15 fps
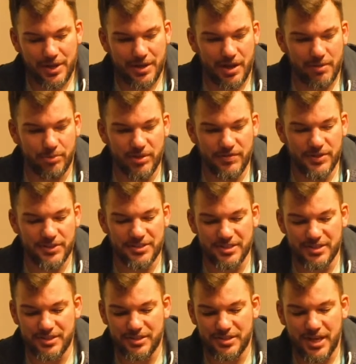I believe this
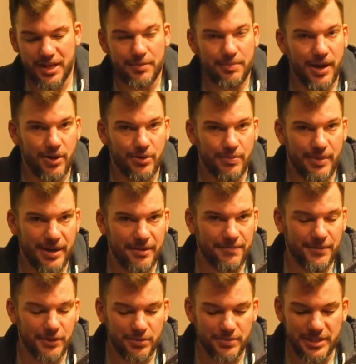is 10-pound
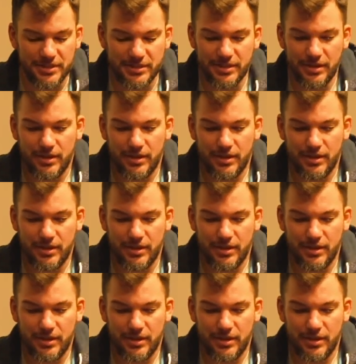monofilament.